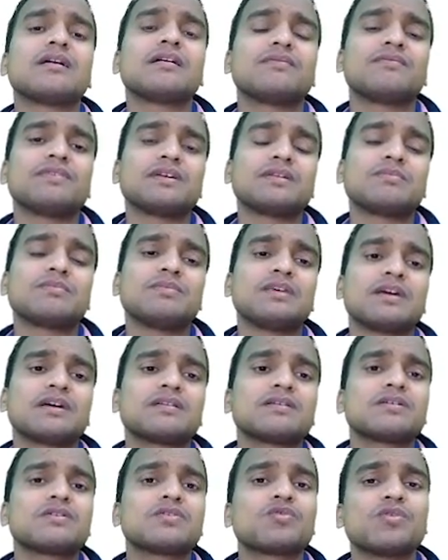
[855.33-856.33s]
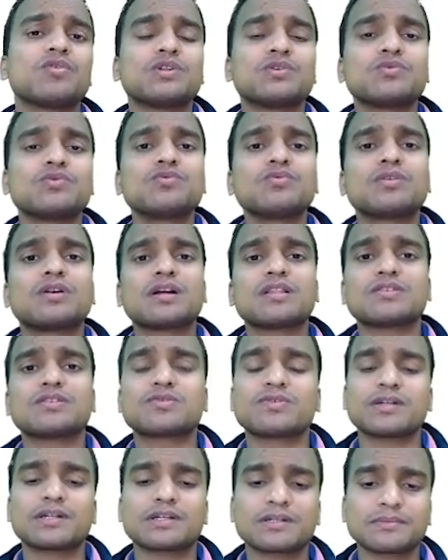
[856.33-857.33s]
where we are going to
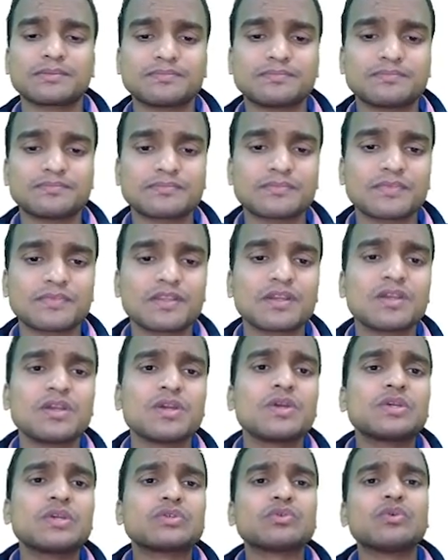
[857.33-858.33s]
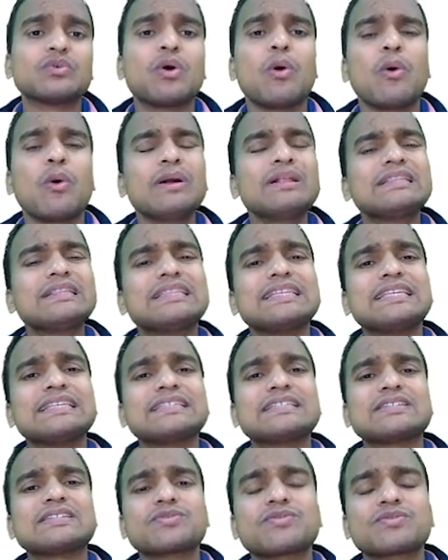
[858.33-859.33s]
construct. So all
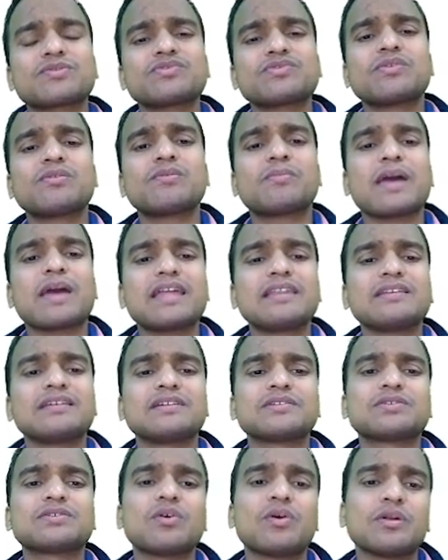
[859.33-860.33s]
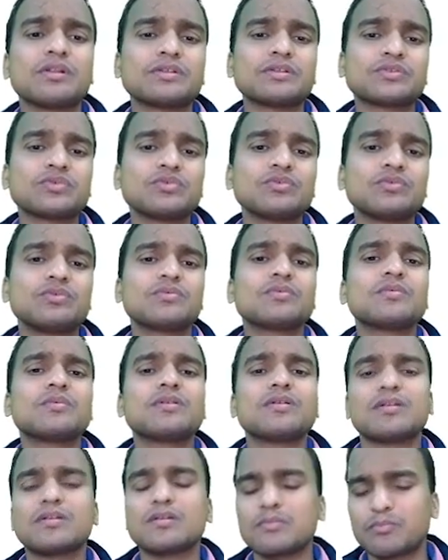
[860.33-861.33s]
these structural barriers also
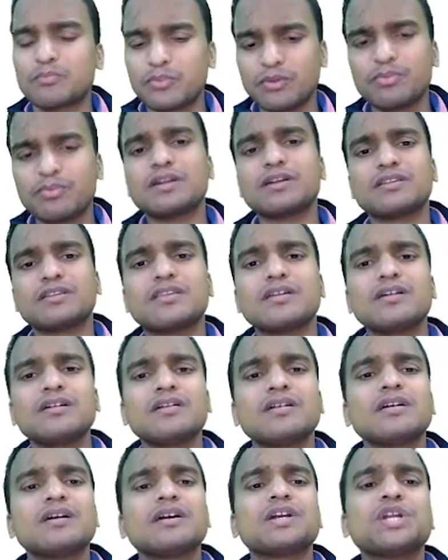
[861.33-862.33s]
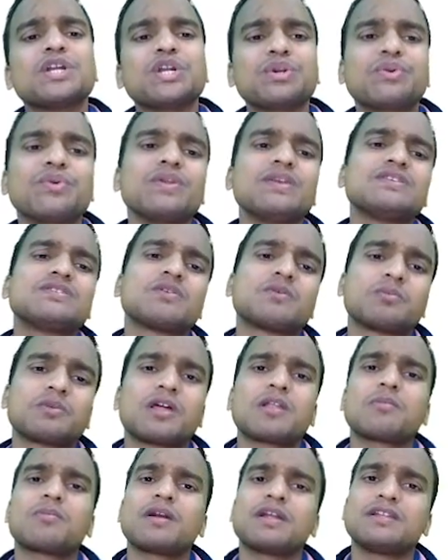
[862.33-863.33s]
prevent the entries of
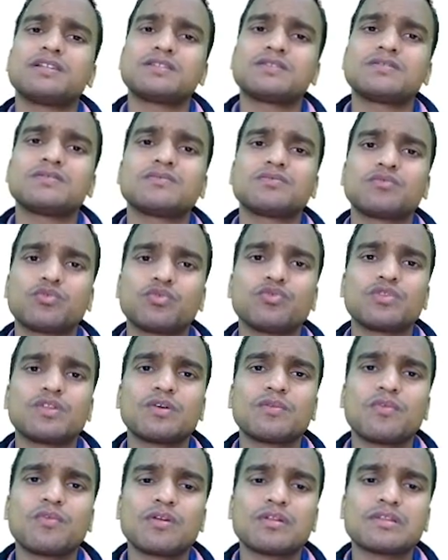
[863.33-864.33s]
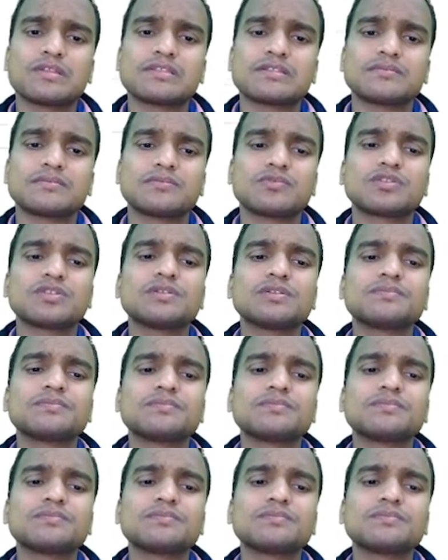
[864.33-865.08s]
termites through the walls. Okay.